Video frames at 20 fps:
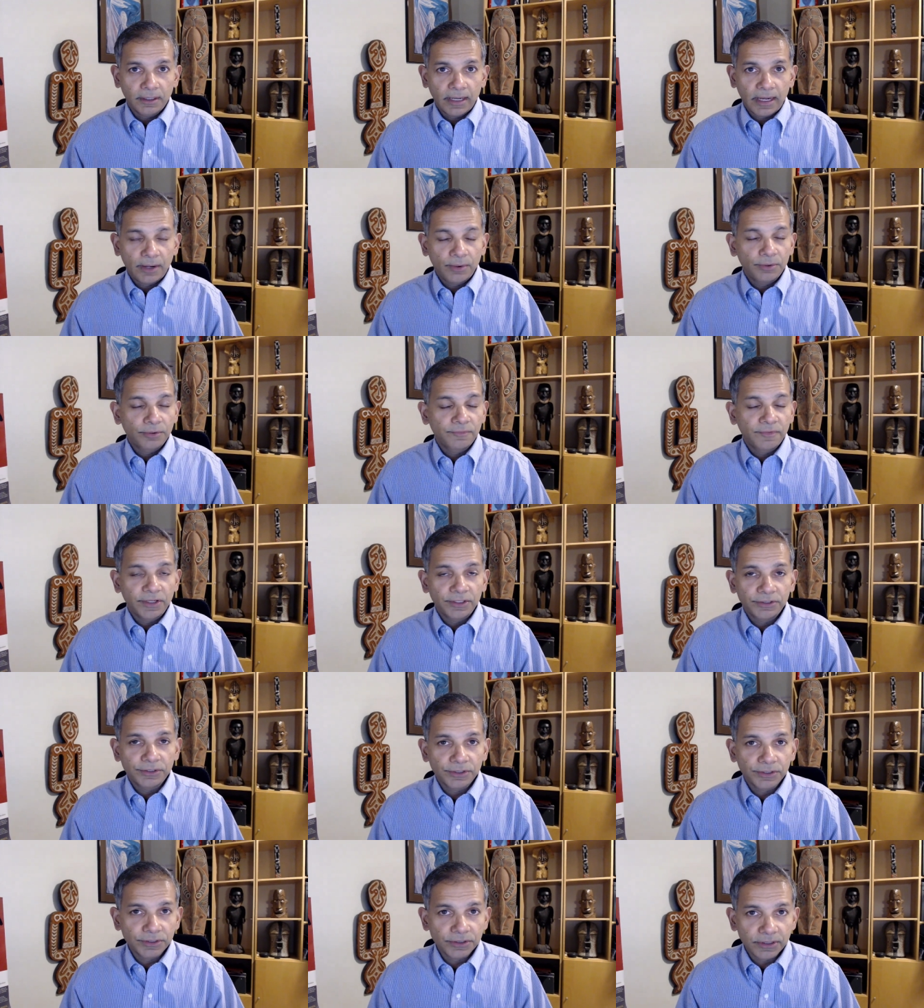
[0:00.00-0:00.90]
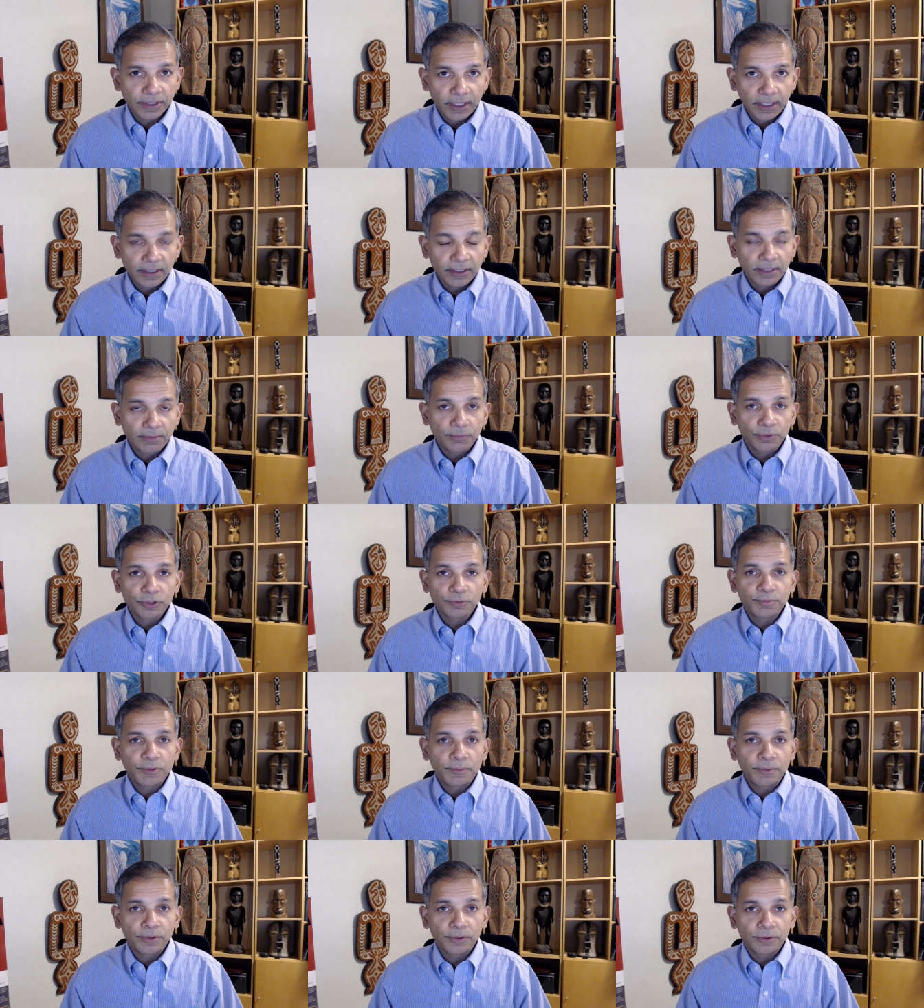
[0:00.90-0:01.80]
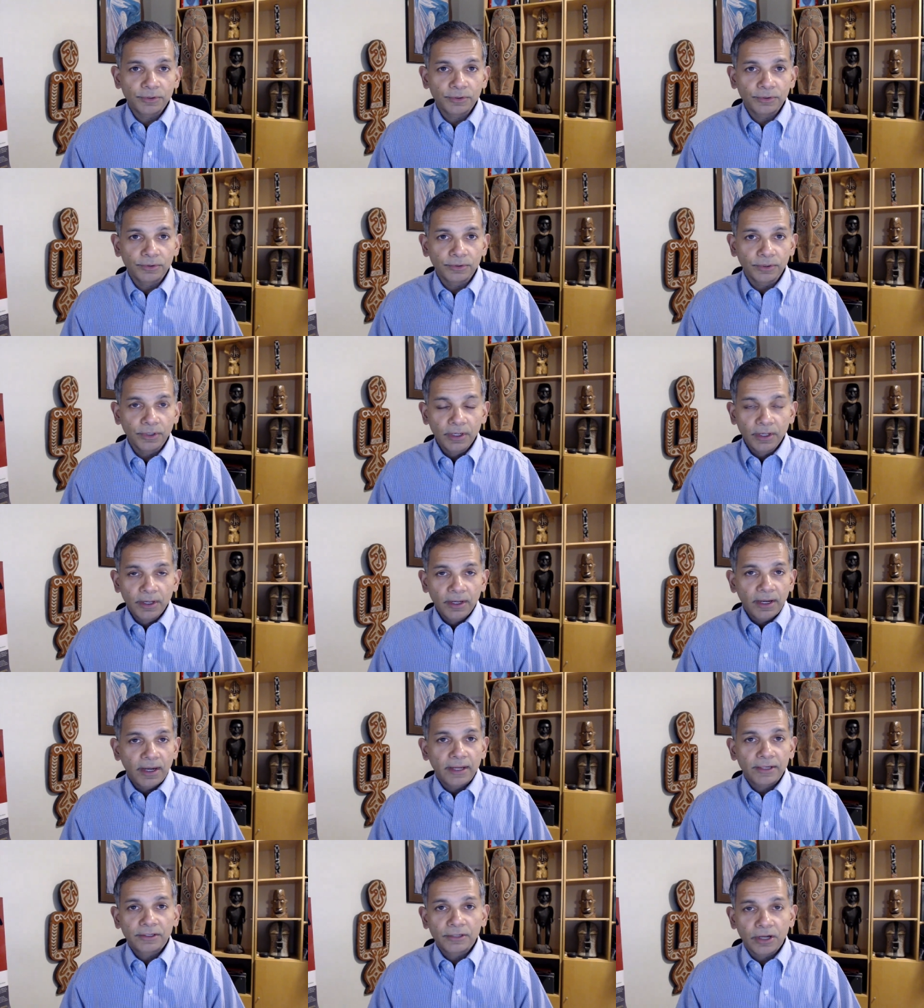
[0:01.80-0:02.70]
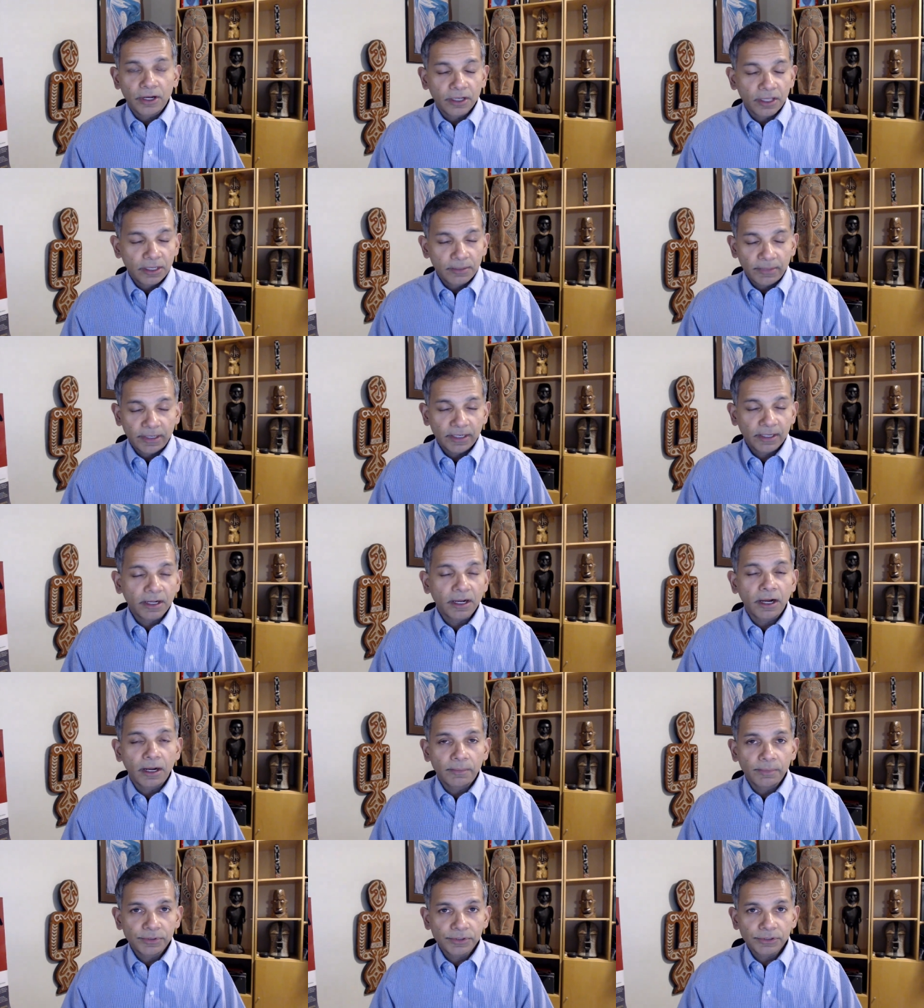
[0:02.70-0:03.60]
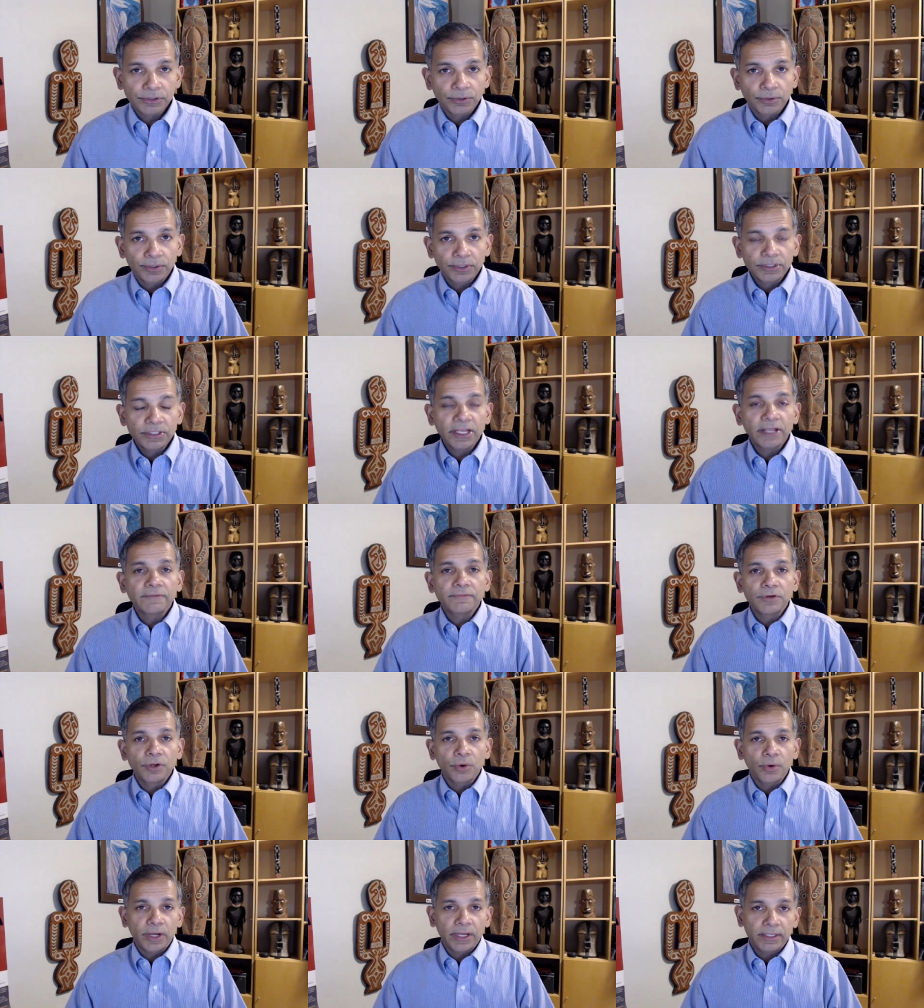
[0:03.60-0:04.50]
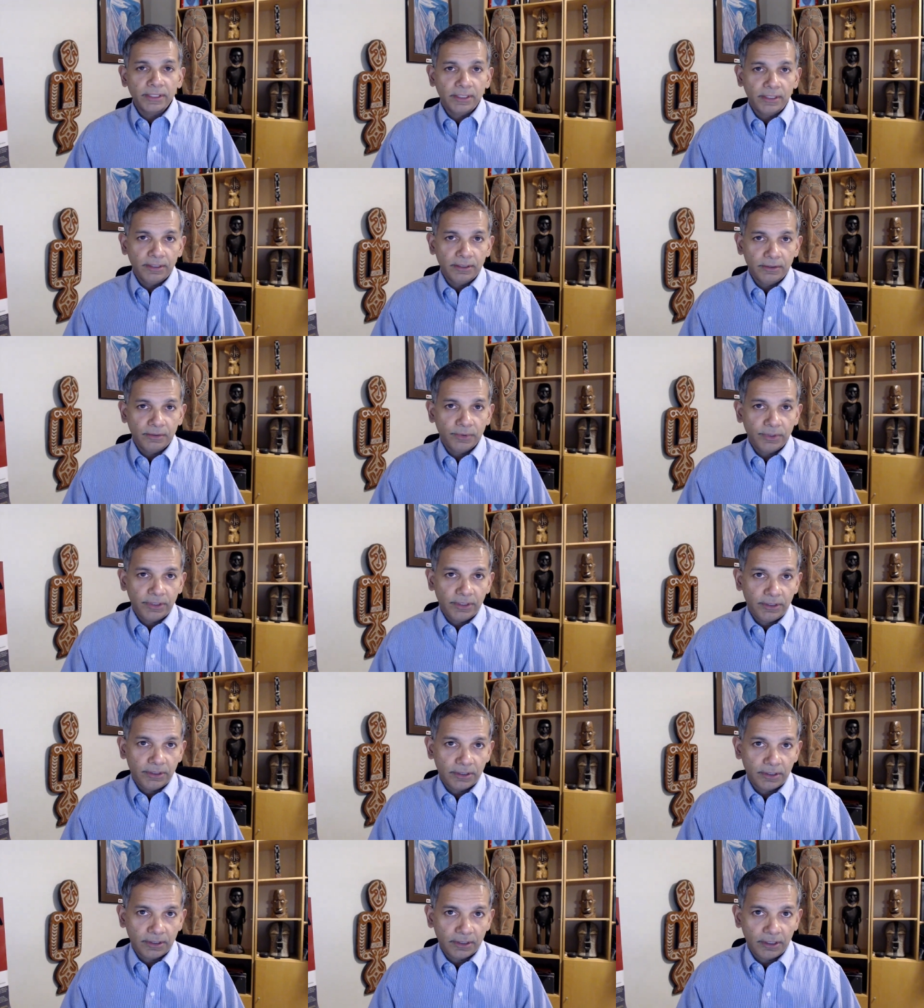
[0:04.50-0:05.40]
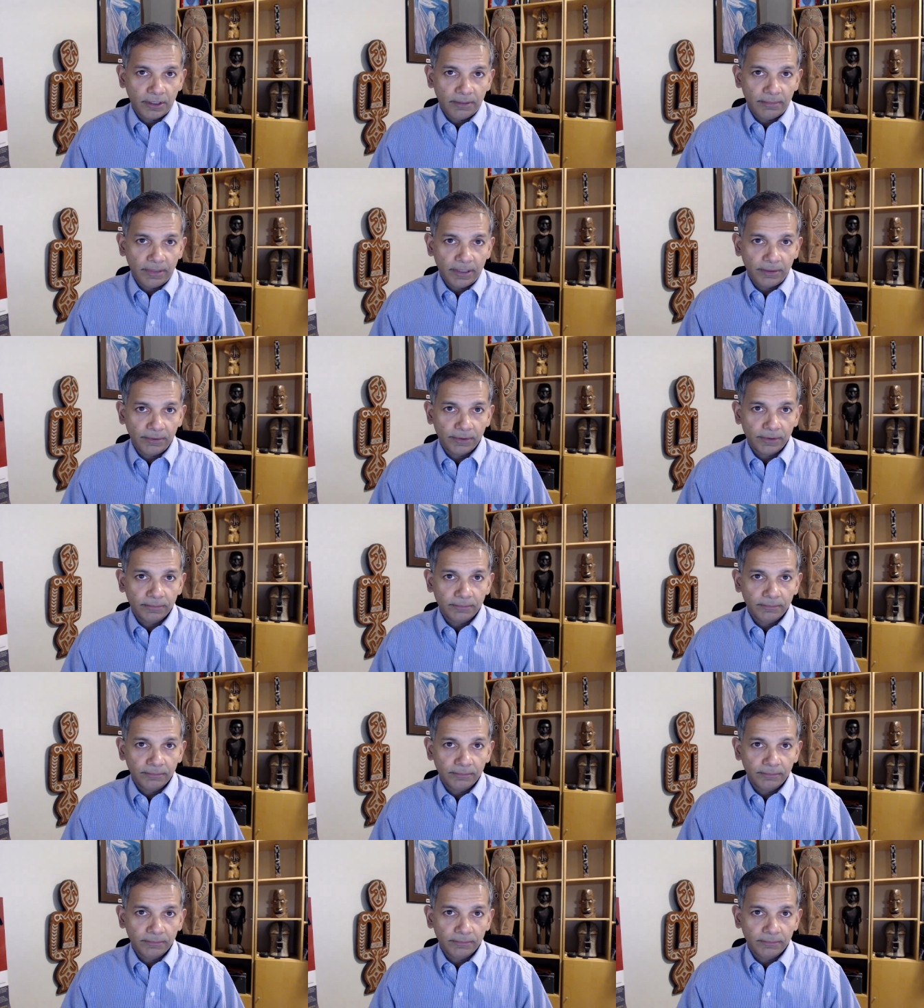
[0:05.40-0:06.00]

I would venture to say that most people who are talking about carbon storage have no idea what they're talking about.